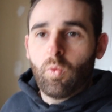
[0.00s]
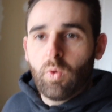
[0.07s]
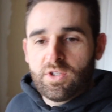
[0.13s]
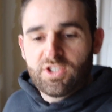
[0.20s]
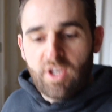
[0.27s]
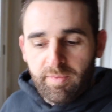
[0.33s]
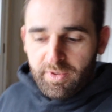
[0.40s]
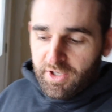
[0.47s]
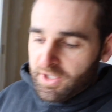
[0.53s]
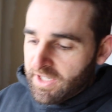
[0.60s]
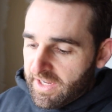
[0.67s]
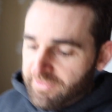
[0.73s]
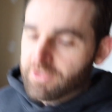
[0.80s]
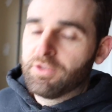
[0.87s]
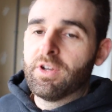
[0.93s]
What's up and good
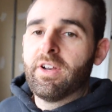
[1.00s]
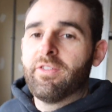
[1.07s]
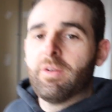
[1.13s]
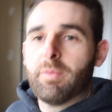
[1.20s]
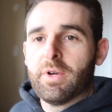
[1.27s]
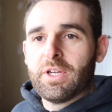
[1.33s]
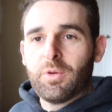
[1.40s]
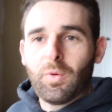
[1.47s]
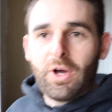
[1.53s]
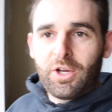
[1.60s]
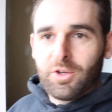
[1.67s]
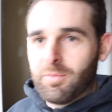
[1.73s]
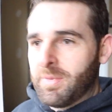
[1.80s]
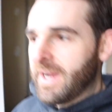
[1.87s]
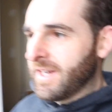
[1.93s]
afternoon, everybody.
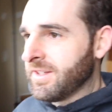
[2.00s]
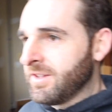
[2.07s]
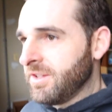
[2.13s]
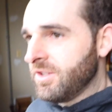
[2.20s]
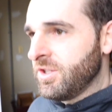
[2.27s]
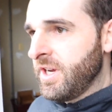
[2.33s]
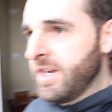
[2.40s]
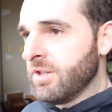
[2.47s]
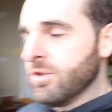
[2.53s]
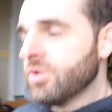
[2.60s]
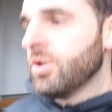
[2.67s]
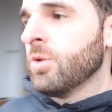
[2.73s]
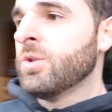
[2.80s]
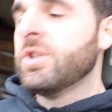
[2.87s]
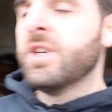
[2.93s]
Welcome back to the channel.
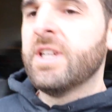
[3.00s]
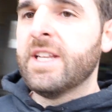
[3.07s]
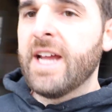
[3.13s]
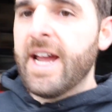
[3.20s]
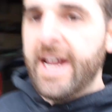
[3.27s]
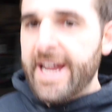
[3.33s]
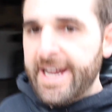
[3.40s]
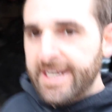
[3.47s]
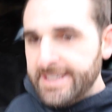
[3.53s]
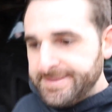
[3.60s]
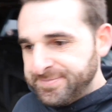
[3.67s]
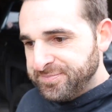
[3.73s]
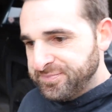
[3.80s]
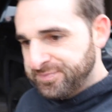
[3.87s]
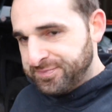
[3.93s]
So today
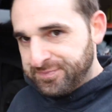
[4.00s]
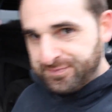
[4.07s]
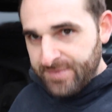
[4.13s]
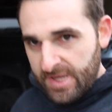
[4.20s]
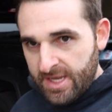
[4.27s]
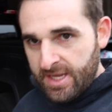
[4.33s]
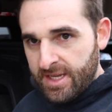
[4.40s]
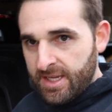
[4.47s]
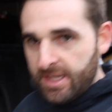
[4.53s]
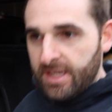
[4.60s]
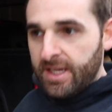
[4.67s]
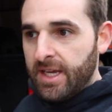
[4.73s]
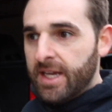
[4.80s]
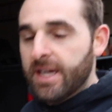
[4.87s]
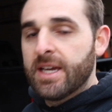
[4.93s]

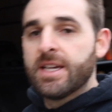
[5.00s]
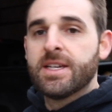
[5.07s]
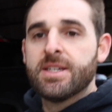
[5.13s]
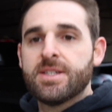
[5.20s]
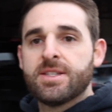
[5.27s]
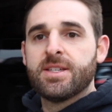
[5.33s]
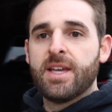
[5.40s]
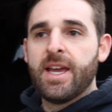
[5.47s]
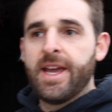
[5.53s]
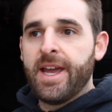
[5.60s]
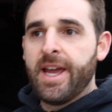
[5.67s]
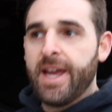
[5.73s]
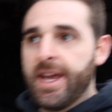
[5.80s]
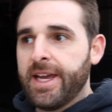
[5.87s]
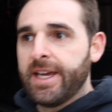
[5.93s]
is
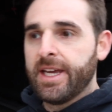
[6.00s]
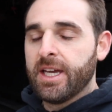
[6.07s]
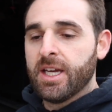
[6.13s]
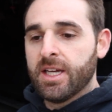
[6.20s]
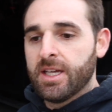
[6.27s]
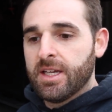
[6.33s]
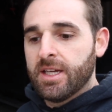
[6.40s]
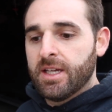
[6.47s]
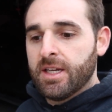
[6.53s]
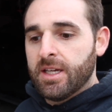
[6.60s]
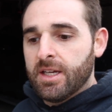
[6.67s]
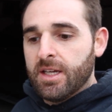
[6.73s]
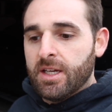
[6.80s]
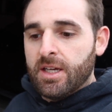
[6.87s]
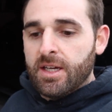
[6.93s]
a
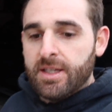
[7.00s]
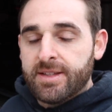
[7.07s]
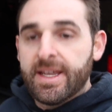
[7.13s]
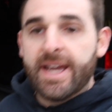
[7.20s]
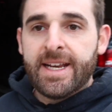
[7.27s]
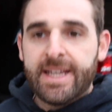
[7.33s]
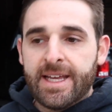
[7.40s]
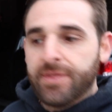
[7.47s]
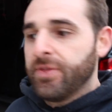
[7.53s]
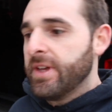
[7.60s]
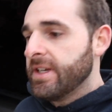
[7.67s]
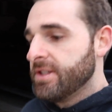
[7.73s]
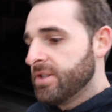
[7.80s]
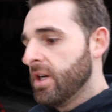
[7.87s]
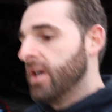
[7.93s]
day to get
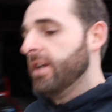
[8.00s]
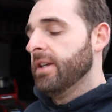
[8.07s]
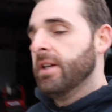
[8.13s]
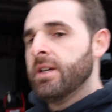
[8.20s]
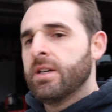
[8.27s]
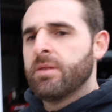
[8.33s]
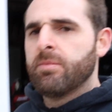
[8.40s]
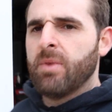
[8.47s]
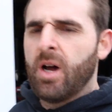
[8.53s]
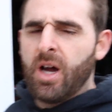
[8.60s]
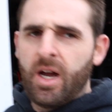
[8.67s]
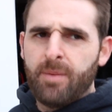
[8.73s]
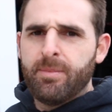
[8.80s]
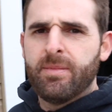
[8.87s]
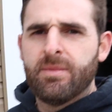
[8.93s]
things done.
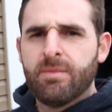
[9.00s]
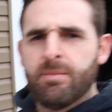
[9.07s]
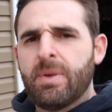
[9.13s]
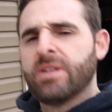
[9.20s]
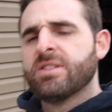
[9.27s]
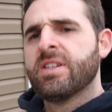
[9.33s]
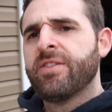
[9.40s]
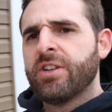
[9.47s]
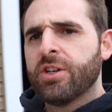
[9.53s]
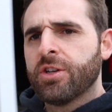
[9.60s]
About 70